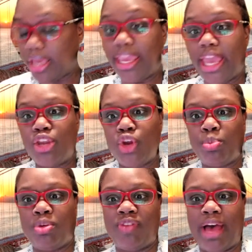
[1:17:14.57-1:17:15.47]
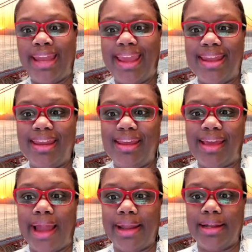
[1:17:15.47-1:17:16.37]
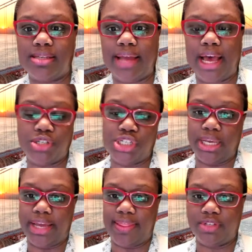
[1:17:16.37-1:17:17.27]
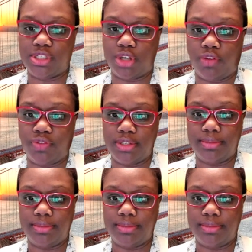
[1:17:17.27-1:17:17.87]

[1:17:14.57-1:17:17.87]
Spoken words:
Can you provide any guidance on how she can get that resolved?